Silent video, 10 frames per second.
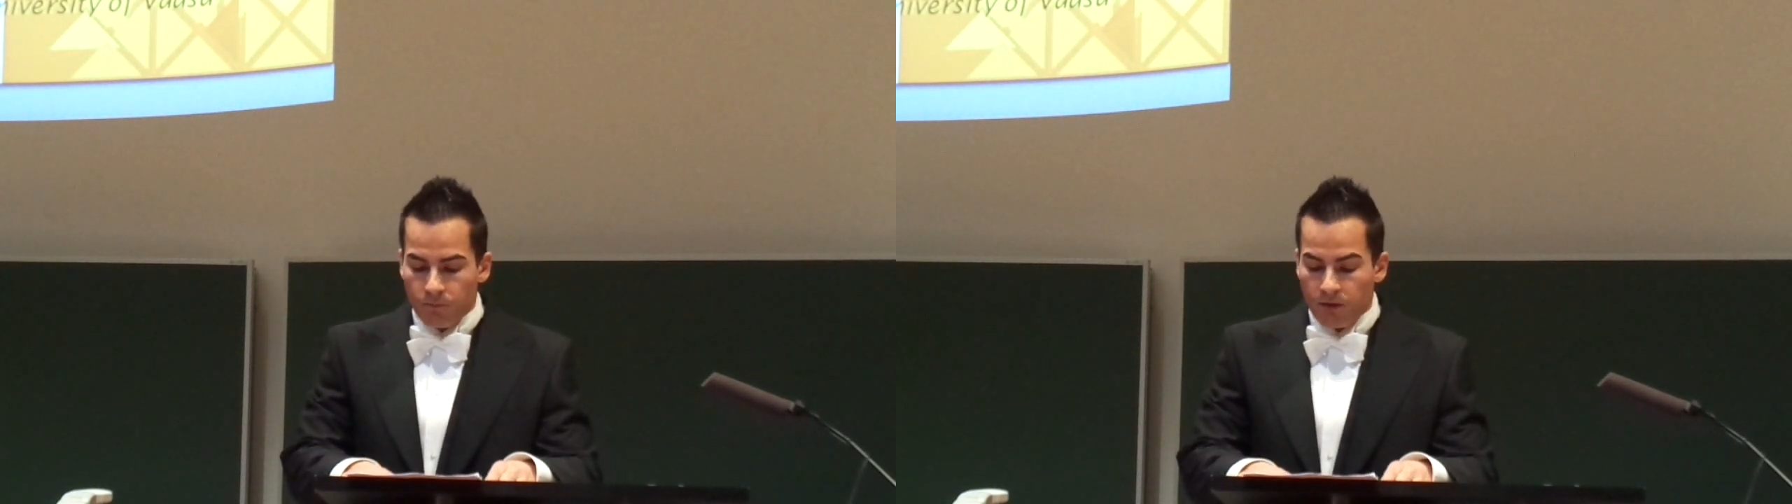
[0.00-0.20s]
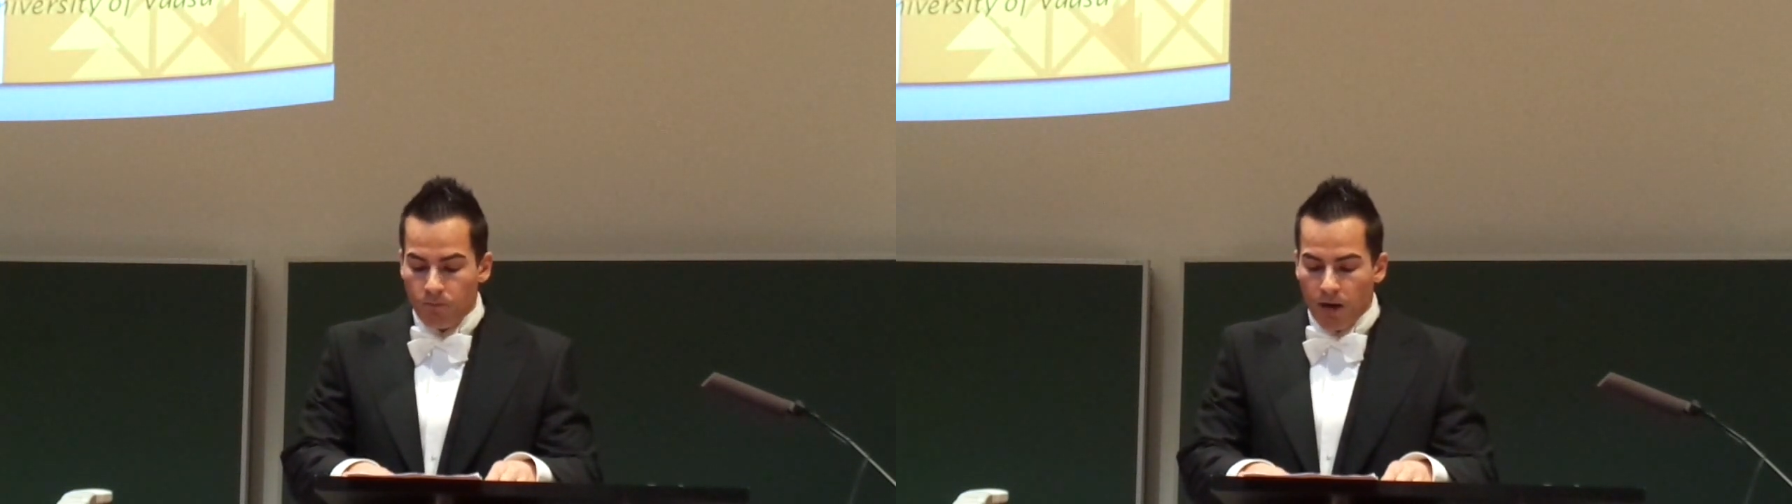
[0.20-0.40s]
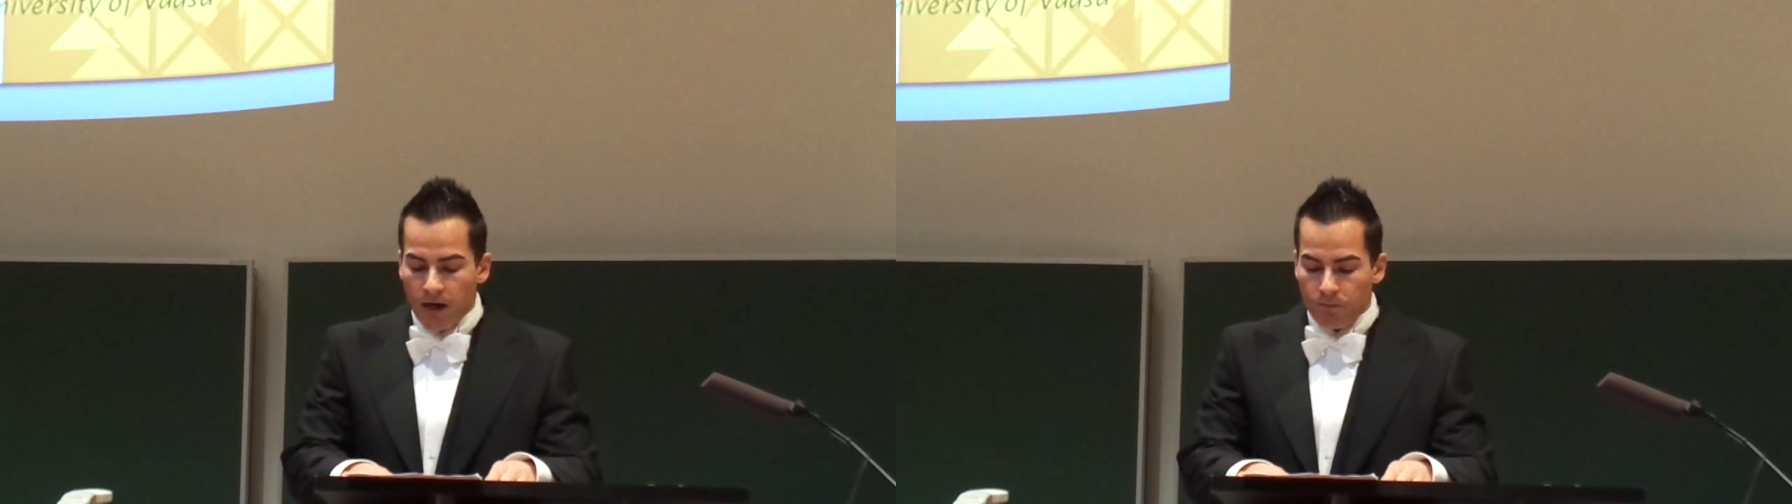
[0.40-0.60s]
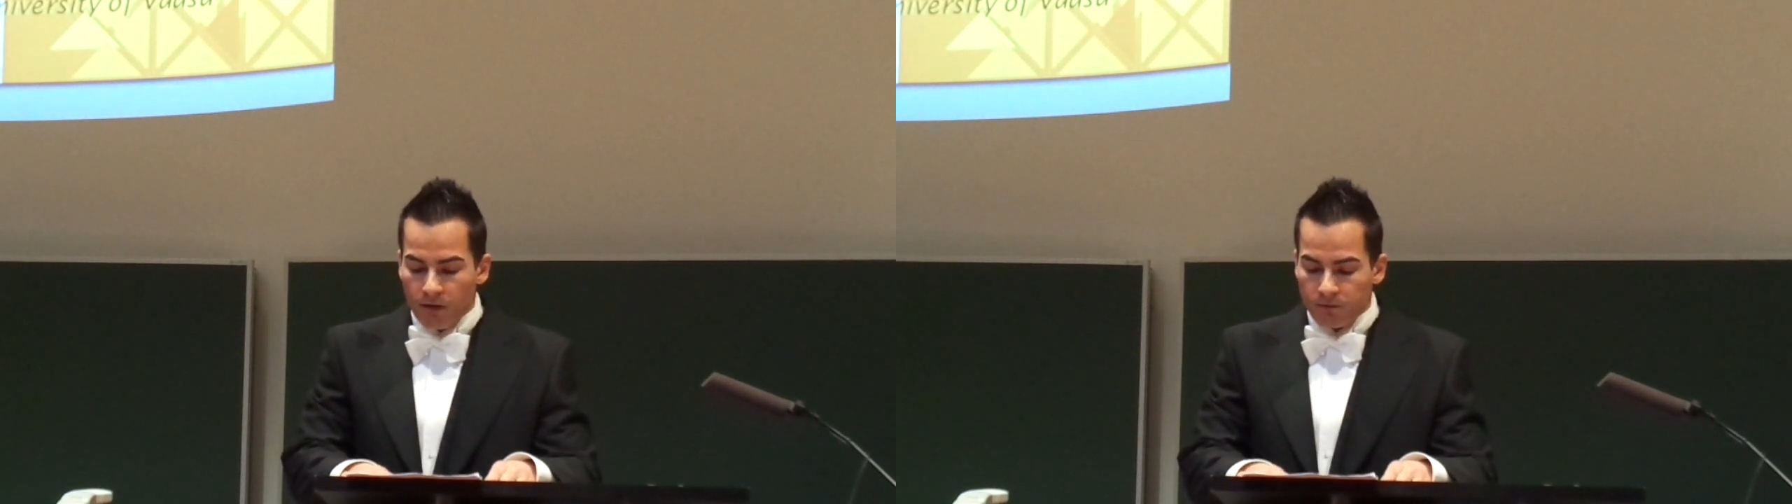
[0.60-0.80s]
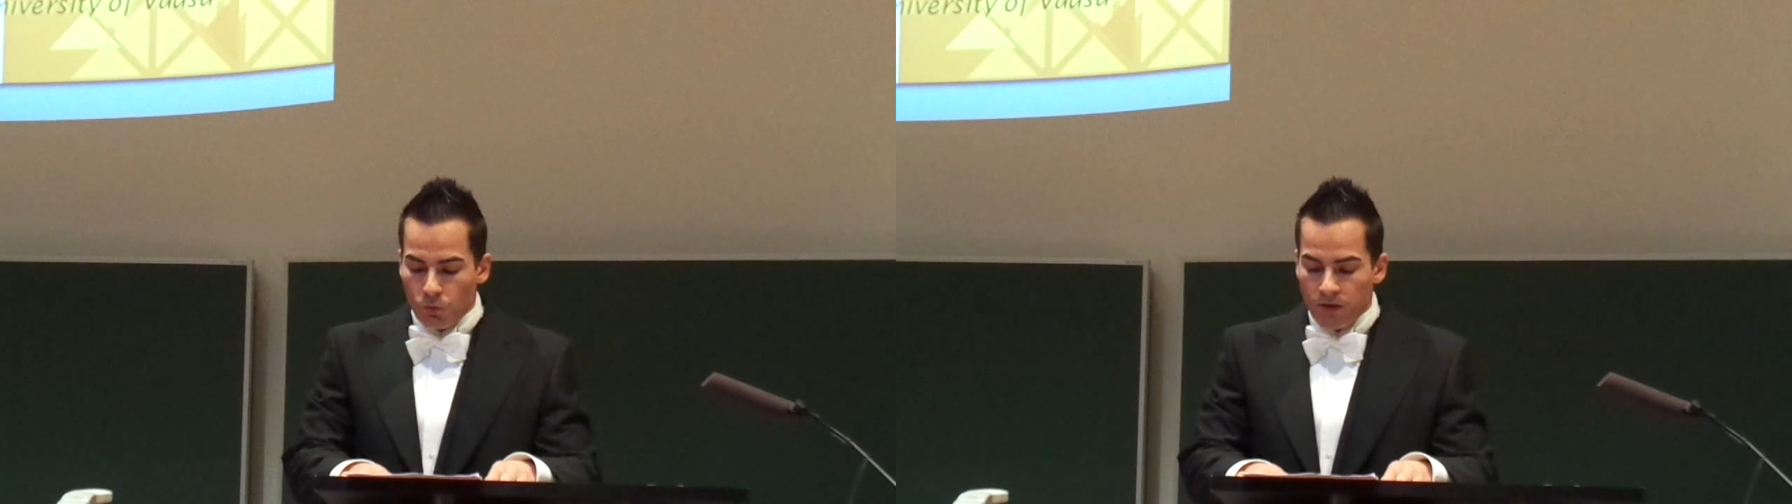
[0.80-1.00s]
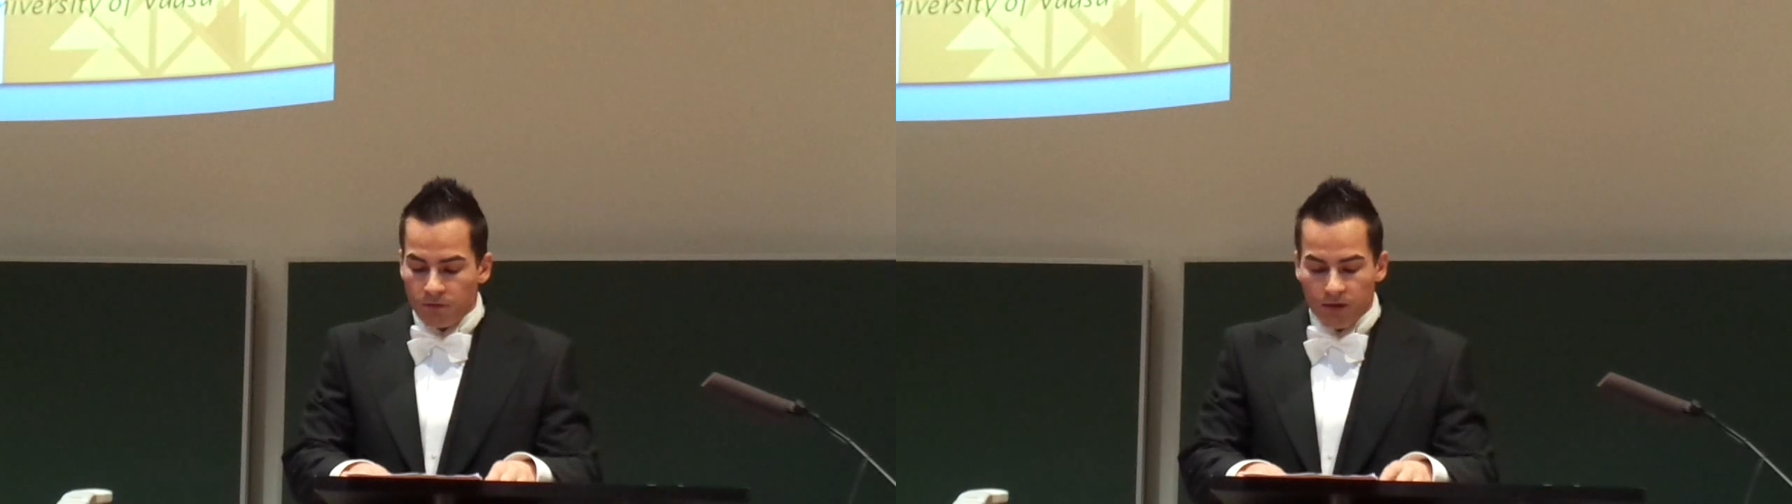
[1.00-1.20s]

that buy past winners